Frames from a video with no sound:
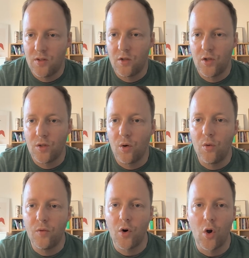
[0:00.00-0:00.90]
It's just
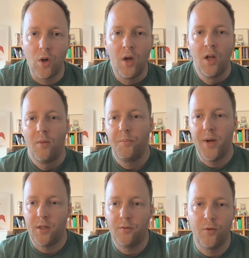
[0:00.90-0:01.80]
overall
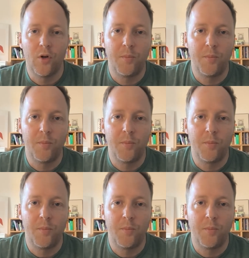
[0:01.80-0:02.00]
better for the